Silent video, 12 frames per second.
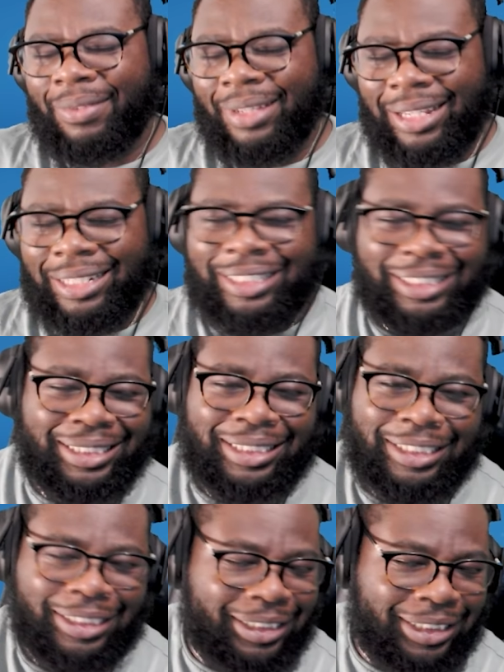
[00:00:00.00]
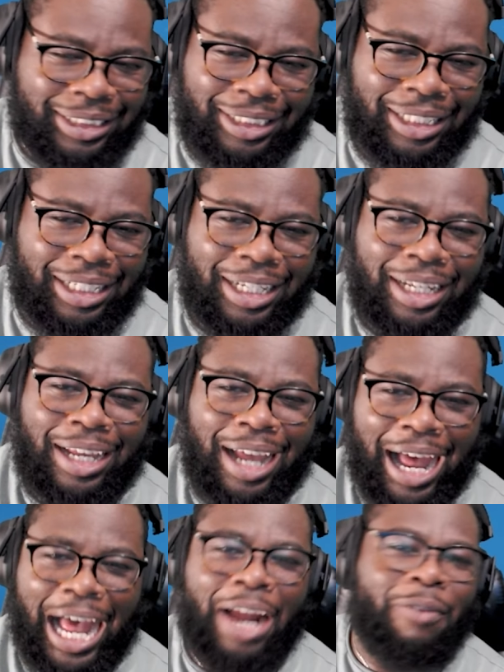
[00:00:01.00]
it just,
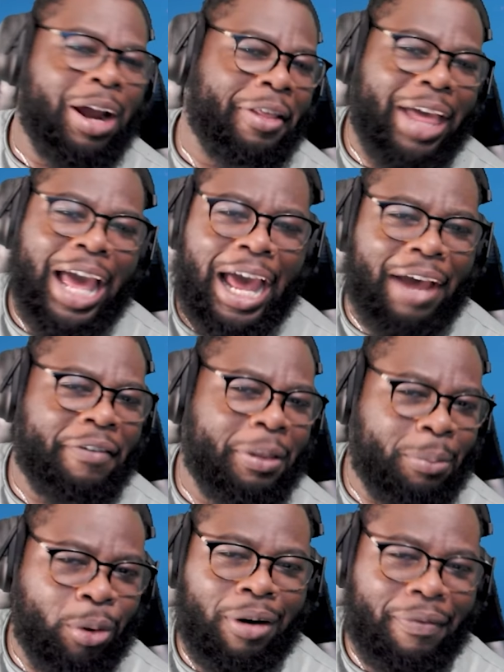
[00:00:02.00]
I'd rather have the more